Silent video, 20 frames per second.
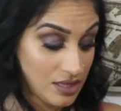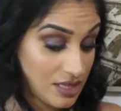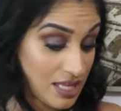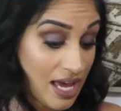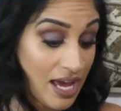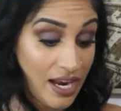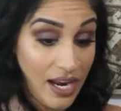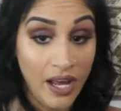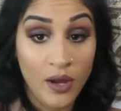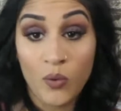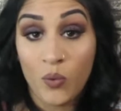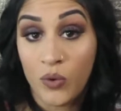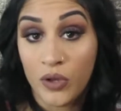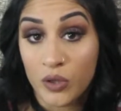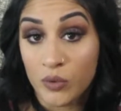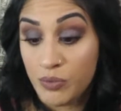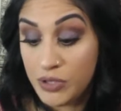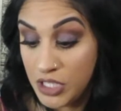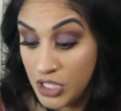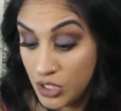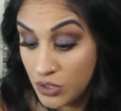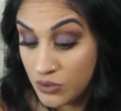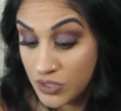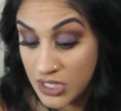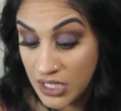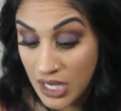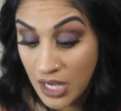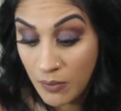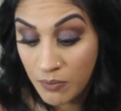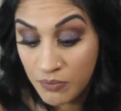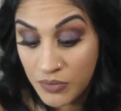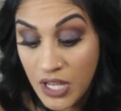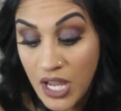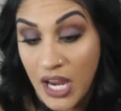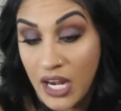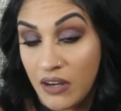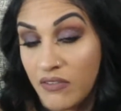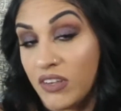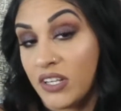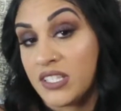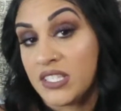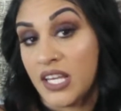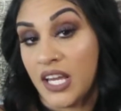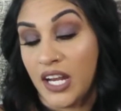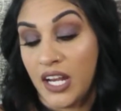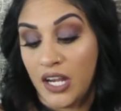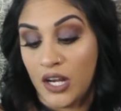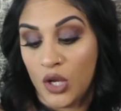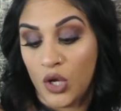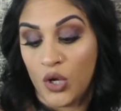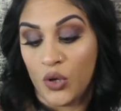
That I will be using. I'm kind of excited.